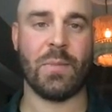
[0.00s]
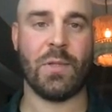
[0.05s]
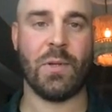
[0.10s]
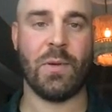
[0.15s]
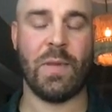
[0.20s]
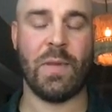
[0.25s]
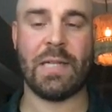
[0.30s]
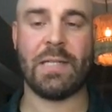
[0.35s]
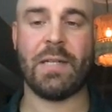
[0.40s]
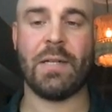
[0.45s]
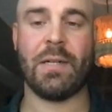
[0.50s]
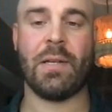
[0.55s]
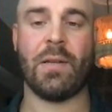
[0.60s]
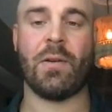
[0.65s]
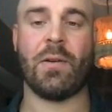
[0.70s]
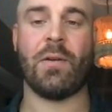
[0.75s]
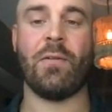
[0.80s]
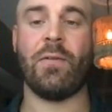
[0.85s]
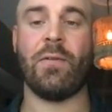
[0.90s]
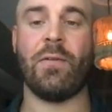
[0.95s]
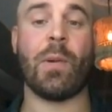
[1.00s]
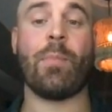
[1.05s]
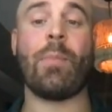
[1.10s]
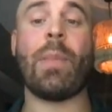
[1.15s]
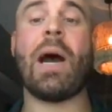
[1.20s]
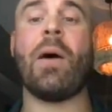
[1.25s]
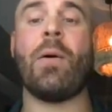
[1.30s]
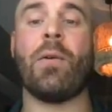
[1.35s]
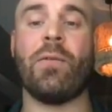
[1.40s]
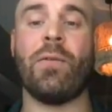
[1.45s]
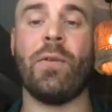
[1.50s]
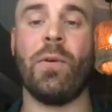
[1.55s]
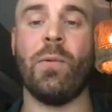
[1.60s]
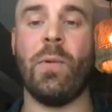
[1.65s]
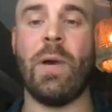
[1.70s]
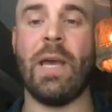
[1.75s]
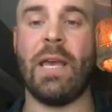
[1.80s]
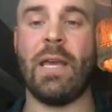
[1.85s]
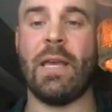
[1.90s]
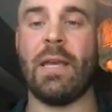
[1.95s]
So that's another very powerful
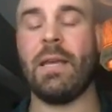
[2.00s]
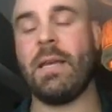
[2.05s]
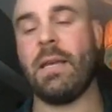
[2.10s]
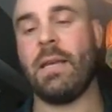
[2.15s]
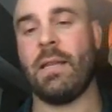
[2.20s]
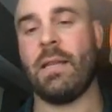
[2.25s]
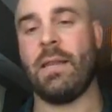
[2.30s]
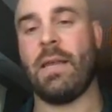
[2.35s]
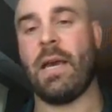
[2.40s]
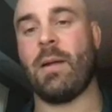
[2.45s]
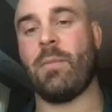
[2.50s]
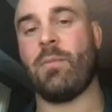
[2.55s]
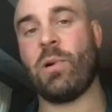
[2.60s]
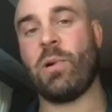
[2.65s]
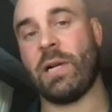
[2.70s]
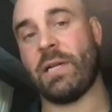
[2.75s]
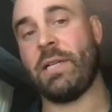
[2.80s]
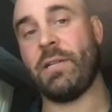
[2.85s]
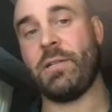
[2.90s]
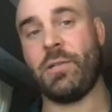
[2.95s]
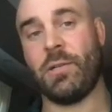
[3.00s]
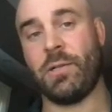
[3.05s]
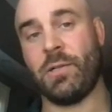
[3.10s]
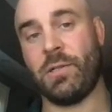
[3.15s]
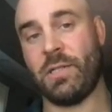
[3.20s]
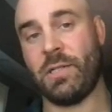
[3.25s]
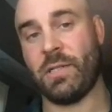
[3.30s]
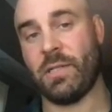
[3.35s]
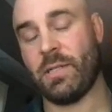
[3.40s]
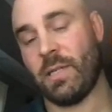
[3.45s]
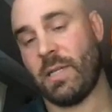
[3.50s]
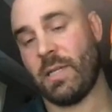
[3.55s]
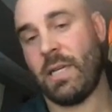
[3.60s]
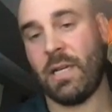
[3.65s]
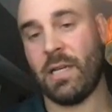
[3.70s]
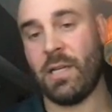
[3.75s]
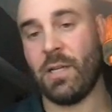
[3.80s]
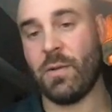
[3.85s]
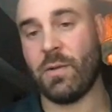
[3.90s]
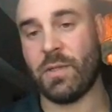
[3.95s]
way that practitioners
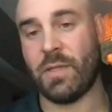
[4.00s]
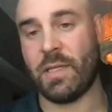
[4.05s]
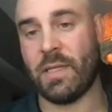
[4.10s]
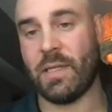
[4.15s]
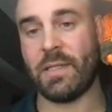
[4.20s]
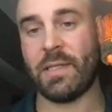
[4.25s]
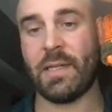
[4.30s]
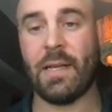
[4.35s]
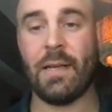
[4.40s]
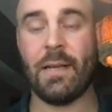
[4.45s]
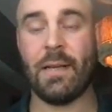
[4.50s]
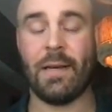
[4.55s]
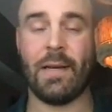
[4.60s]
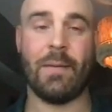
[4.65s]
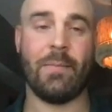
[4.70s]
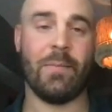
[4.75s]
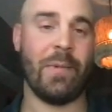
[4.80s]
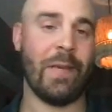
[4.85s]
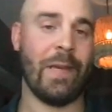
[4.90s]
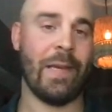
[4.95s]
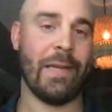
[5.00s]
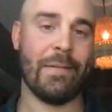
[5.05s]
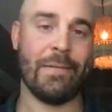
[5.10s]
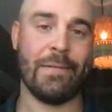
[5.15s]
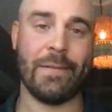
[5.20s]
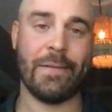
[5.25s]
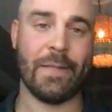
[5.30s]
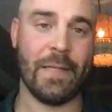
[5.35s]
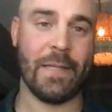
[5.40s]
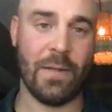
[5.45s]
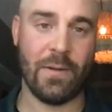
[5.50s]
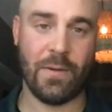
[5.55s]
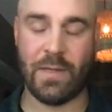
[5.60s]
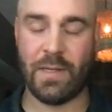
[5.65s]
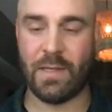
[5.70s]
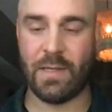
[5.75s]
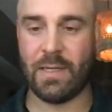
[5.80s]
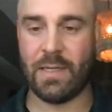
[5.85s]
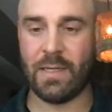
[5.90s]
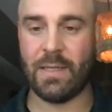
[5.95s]
can use this. And
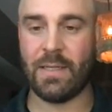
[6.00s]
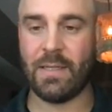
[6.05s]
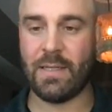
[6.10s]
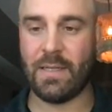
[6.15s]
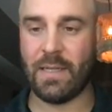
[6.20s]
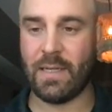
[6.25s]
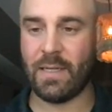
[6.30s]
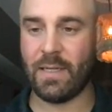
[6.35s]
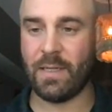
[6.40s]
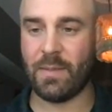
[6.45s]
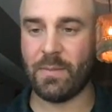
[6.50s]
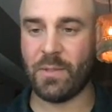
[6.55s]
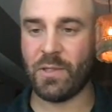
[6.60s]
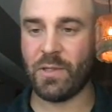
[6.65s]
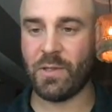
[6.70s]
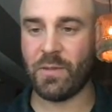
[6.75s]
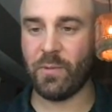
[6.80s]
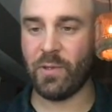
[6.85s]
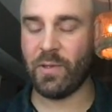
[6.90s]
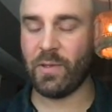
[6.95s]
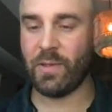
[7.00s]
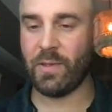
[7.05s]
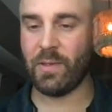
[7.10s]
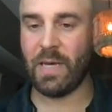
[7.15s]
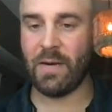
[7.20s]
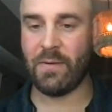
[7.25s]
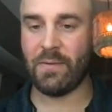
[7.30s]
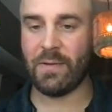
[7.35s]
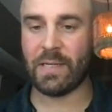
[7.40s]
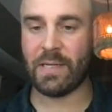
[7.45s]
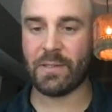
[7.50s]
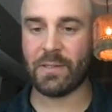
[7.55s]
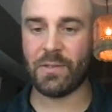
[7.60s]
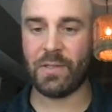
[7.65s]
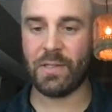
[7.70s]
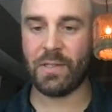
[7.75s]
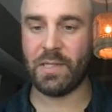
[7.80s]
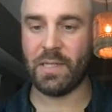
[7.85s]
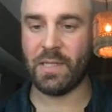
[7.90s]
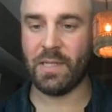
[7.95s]
I'm sure with a lot of
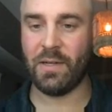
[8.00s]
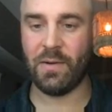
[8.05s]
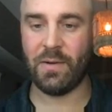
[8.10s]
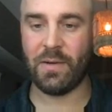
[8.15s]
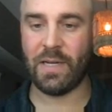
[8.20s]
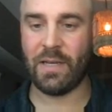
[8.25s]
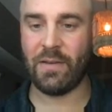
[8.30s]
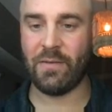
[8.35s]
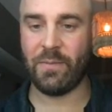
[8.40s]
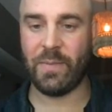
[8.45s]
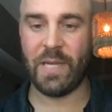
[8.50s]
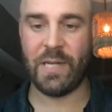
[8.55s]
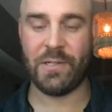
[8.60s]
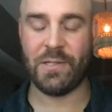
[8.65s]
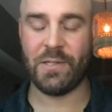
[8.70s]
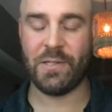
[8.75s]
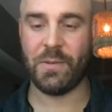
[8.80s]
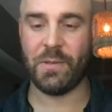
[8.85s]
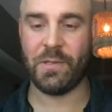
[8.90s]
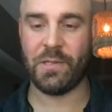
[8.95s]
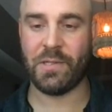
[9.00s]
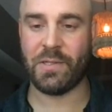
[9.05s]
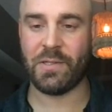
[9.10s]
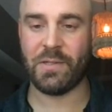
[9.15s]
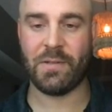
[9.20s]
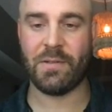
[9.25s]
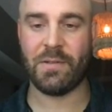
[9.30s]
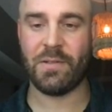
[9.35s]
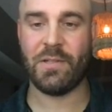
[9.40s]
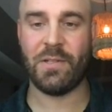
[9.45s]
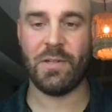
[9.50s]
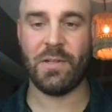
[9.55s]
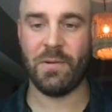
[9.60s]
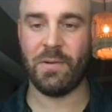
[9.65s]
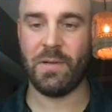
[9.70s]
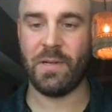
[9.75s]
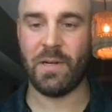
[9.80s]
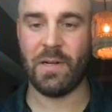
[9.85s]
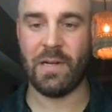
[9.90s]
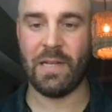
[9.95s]
doctors listening, I have patients who are just
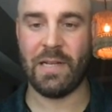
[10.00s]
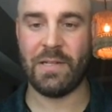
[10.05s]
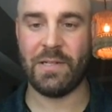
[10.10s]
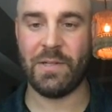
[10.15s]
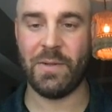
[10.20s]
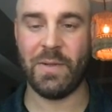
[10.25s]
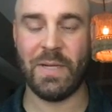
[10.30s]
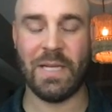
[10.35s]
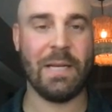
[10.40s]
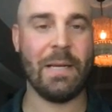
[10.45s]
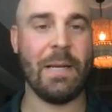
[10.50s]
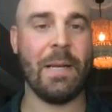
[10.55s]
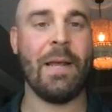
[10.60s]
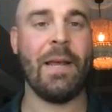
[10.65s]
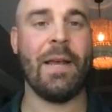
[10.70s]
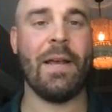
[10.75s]
so darn into it,